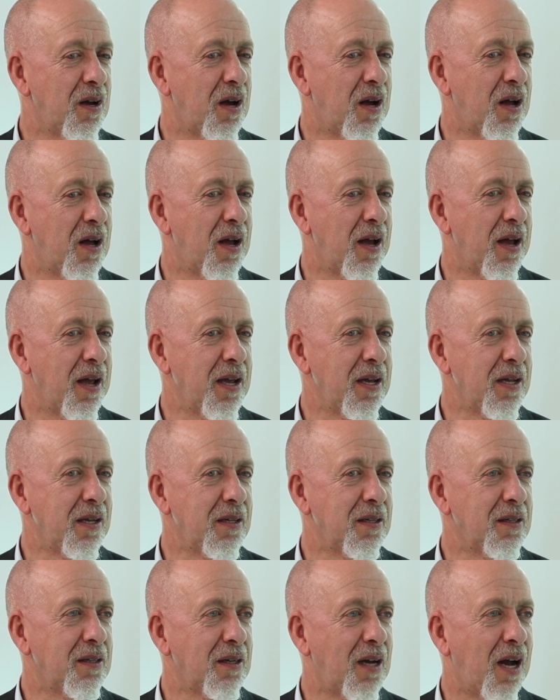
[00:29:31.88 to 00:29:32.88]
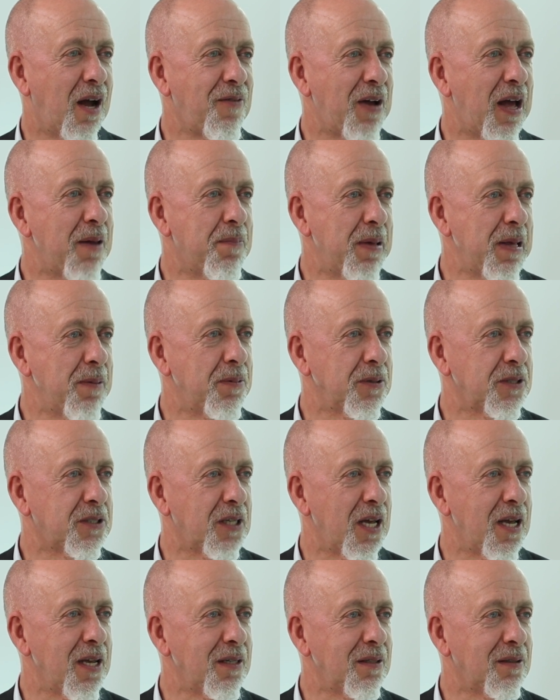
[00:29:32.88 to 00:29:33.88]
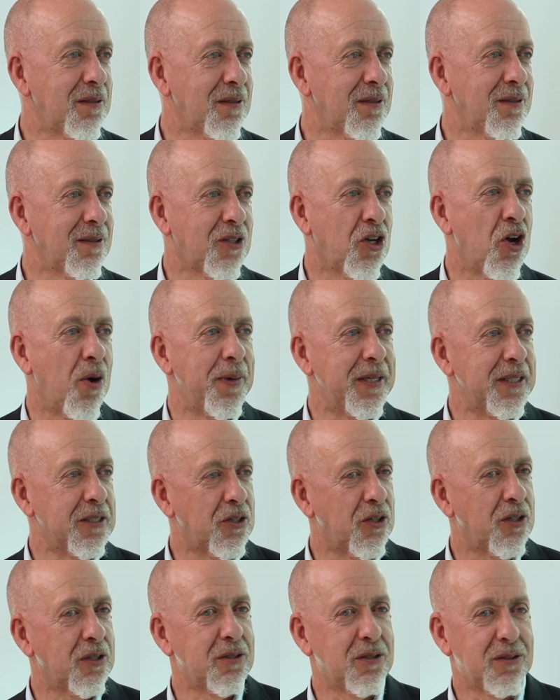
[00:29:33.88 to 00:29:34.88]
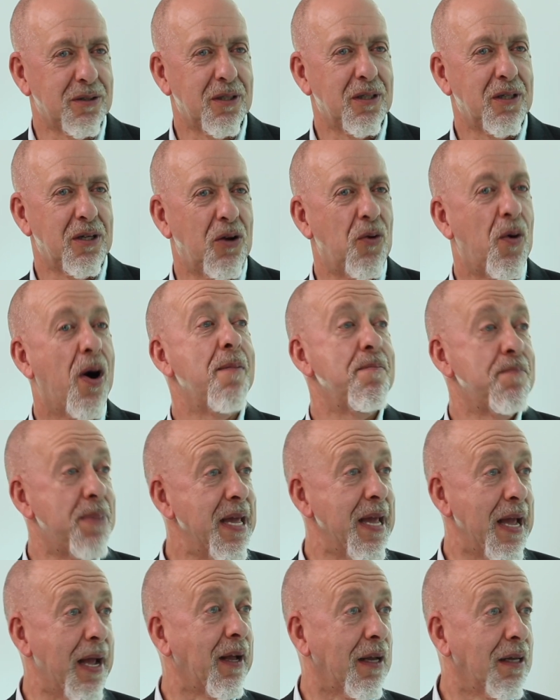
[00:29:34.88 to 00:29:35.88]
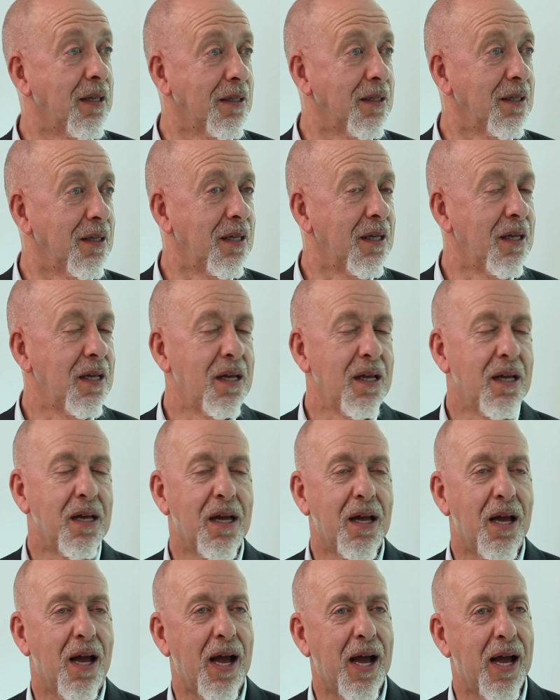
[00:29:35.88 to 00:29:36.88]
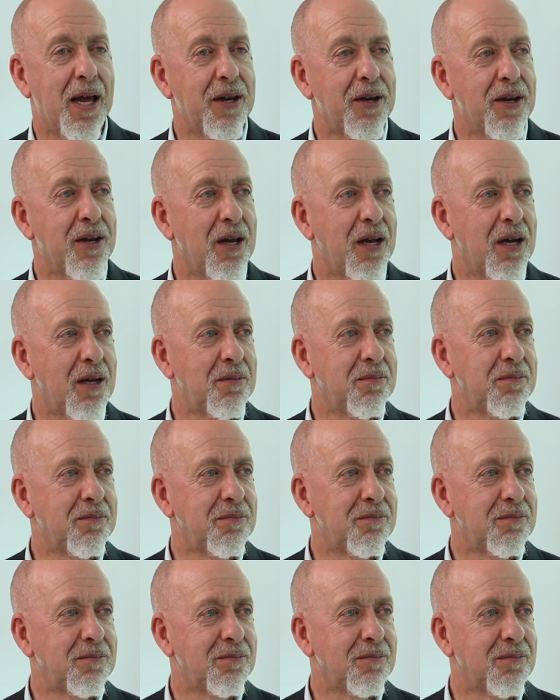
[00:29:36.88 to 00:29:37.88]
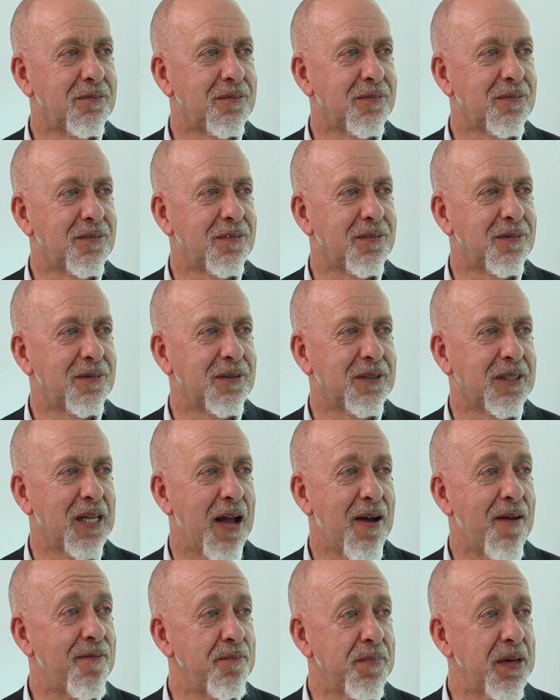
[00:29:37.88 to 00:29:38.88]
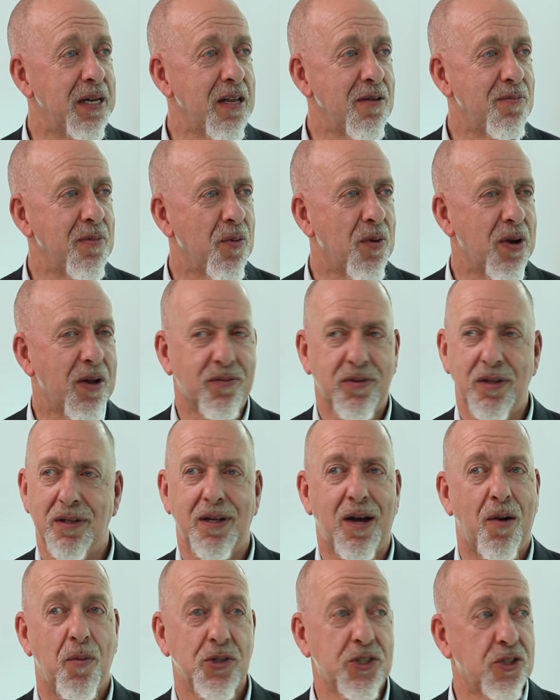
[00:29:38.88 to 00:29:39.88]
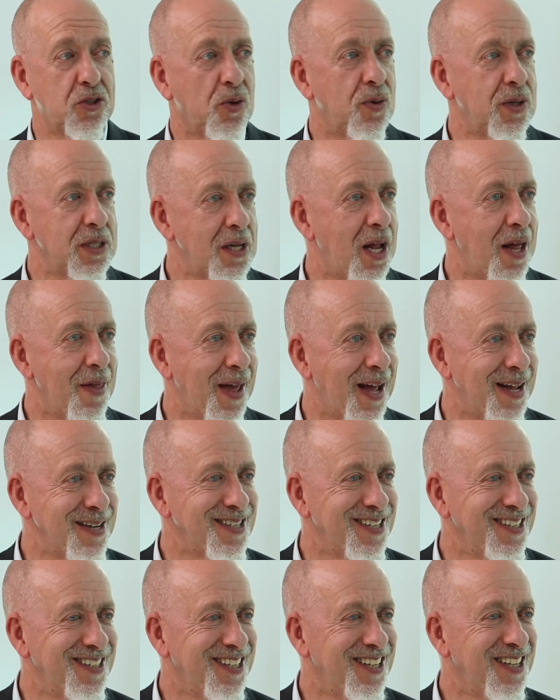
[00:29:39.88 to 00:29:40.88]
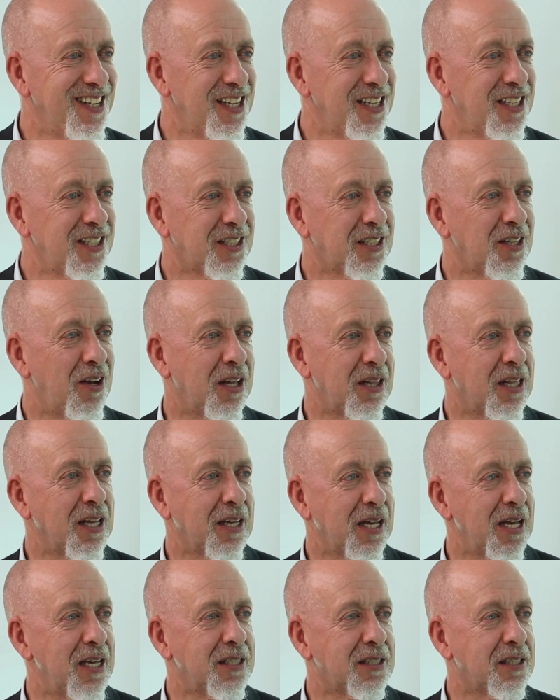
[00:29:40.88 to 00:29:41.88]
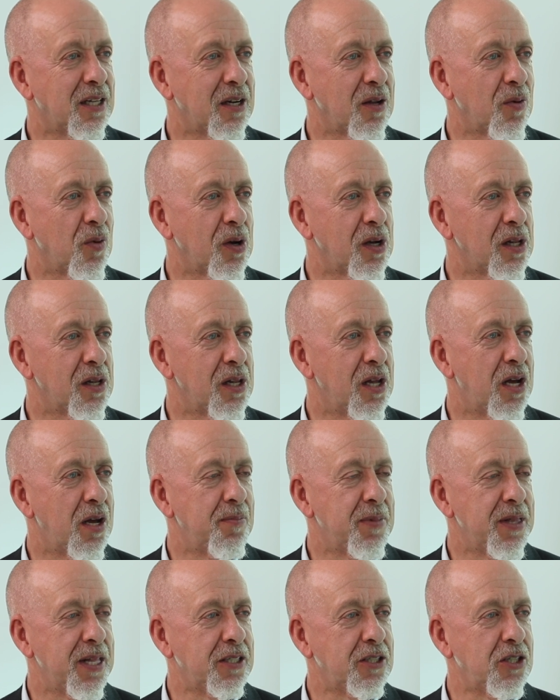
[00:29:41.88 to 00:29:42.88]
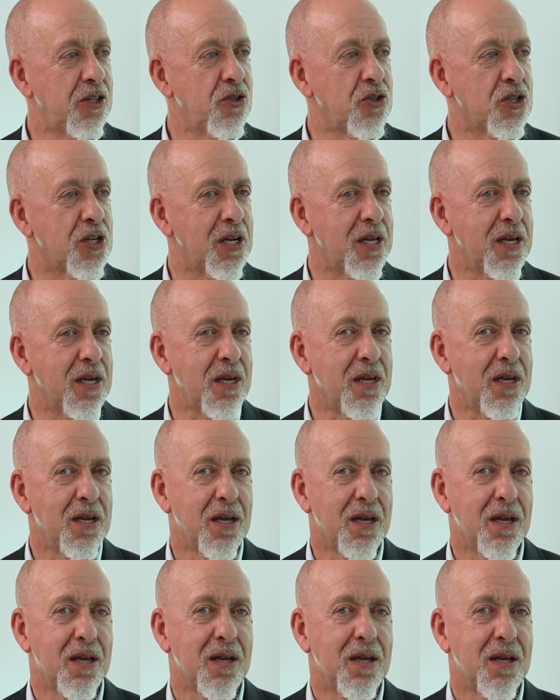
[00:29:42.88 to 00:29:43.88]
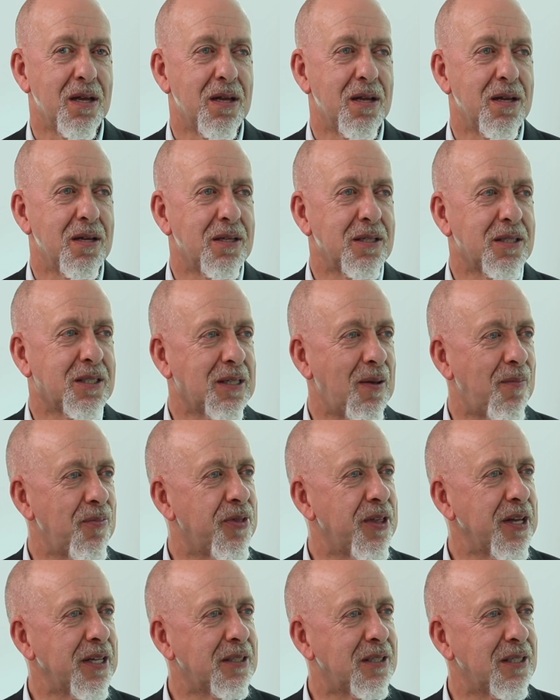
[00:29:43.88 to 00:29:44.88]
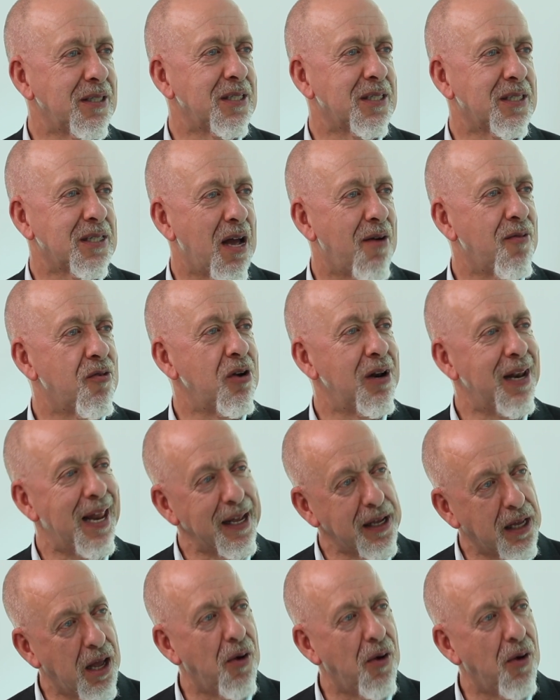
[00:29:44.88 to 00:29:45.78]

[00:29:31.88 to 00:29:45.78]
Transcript: I've had people comment on who I'm being, and they haven't believed me when I've thought that wasn't always like that. So I think it is something one can learn, but there's usually something to discover and let